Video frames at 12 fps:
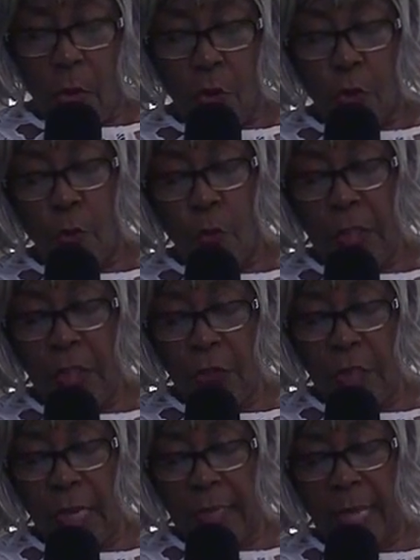to
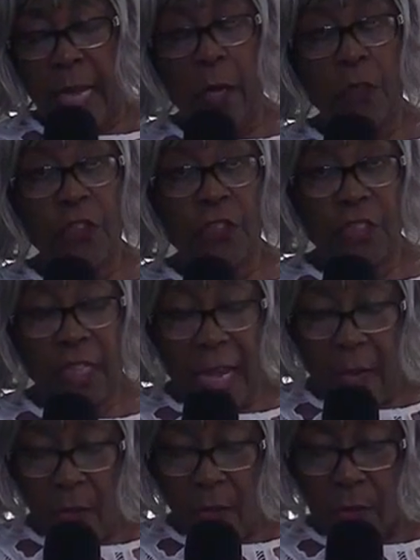reject our
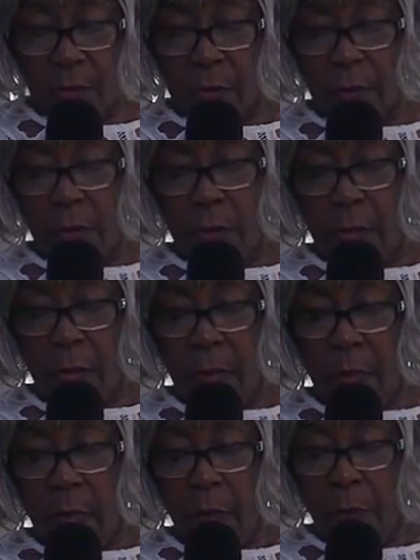shout,
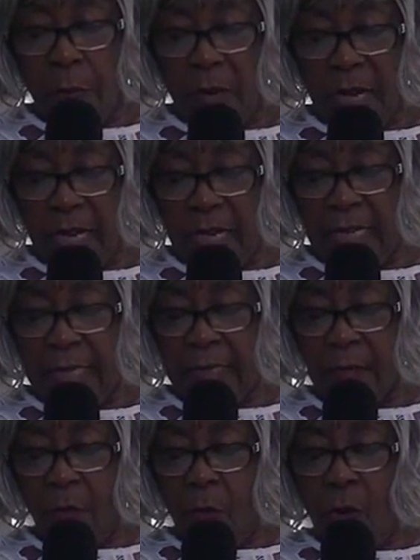praise,
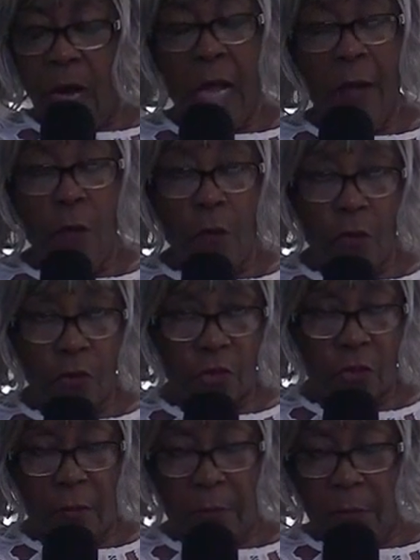or our
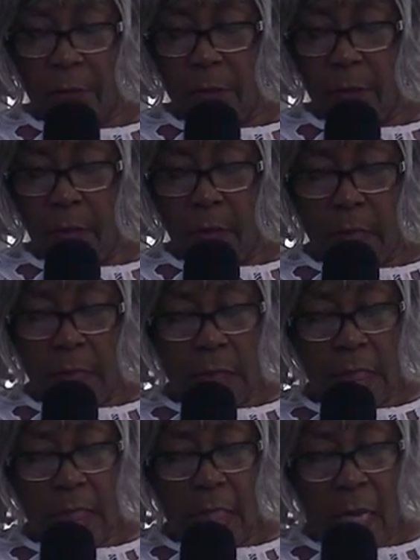worship.
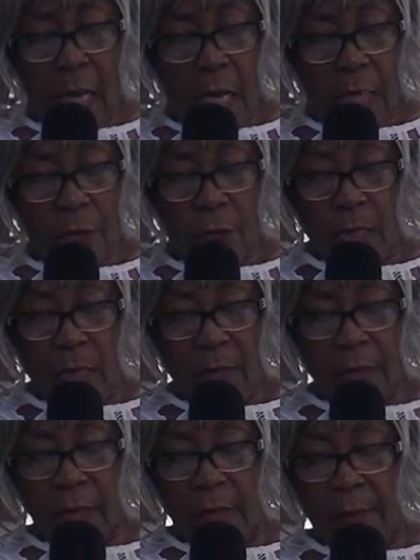See, God
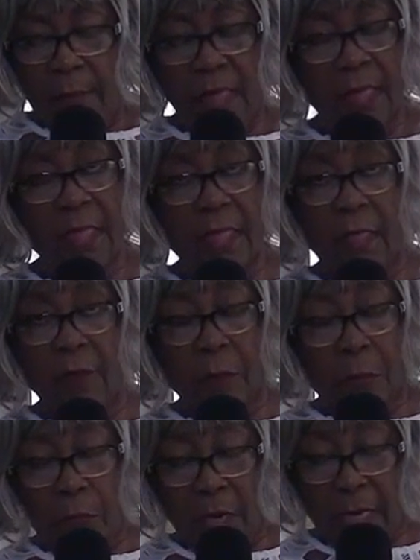dwells in the midst of
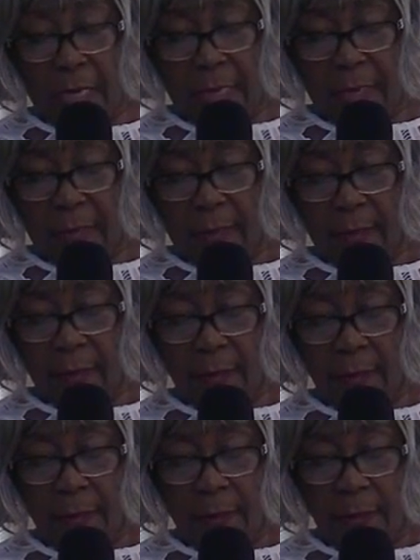praise.
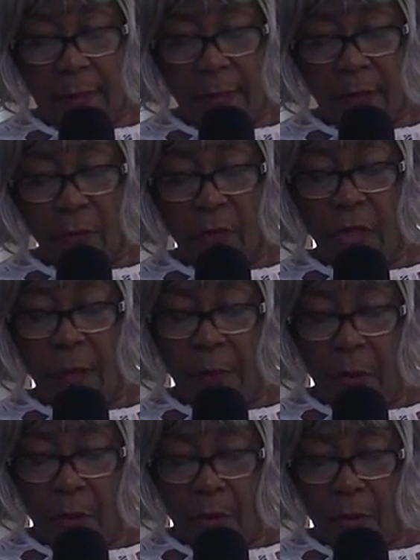So come
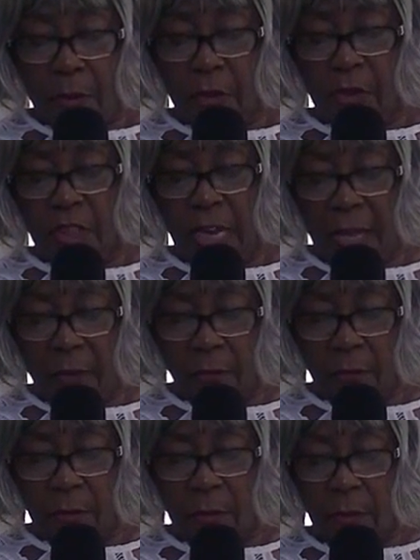on, shout.
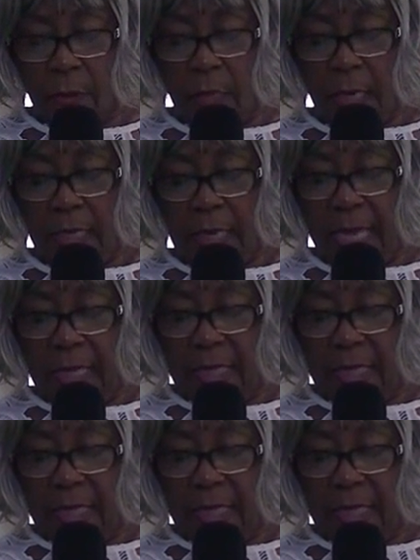Let